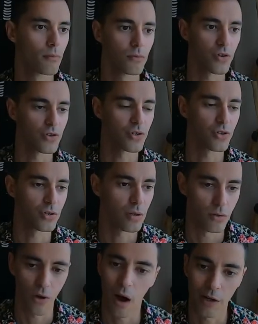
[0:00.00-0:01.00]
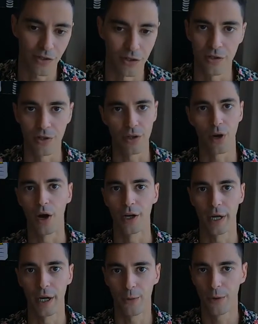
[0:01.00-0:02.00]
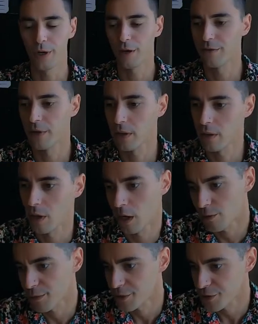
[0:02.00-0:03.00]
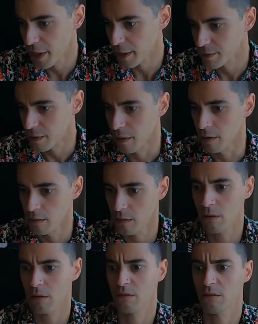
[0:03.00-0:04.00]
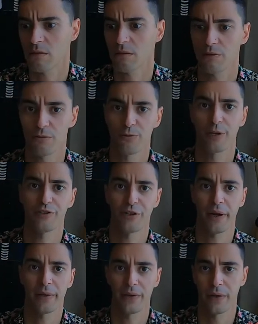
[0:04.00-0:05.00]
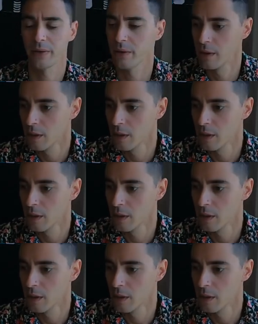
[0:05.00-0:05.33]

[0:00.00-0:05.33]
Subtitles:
This is toxins. Gotta get rid of it. Gotta reject it. Rejected.